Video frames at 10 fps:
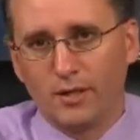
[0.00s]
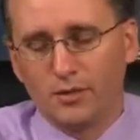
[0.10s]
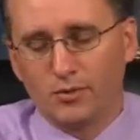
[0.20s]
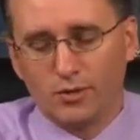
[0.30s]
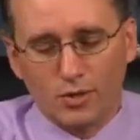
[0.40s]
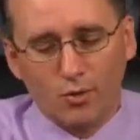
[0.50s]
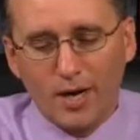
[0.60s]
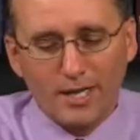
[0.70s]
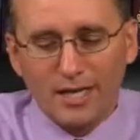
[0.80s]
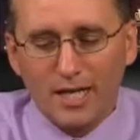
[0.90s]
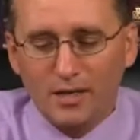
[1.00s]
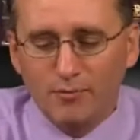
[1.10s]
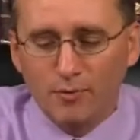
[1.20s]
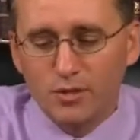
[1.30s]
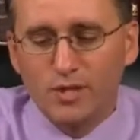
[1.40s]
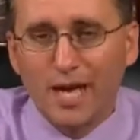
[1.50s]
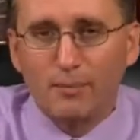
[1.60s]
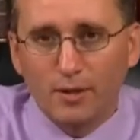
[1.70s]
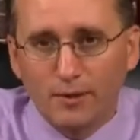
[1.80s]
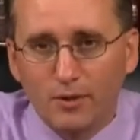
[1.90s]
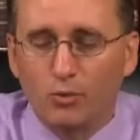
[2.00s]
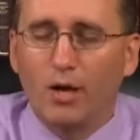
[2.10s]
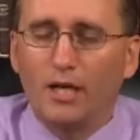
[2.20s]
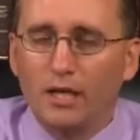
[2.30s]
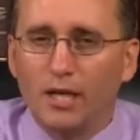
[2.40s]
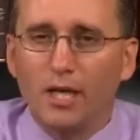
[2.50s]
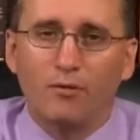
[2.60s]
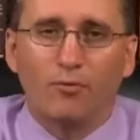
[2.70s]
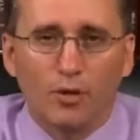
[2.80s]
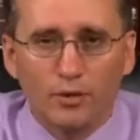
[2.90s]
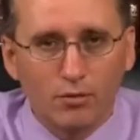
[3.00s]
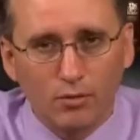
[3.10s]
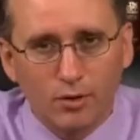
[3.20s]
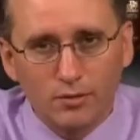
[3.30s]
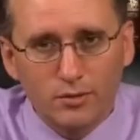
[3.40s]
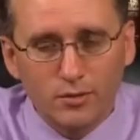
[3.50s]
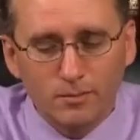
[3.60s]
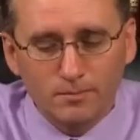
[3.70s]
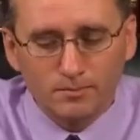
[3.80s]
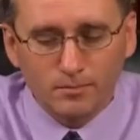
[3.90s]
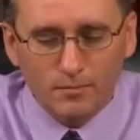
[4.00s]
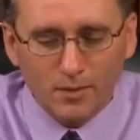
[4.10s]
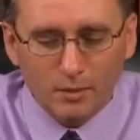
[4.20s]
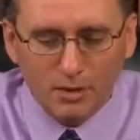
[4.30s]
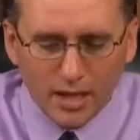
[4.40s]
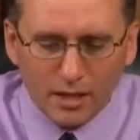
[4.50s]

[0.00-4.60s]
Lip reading: So there's a great need for stamina, a great need for endurance. But now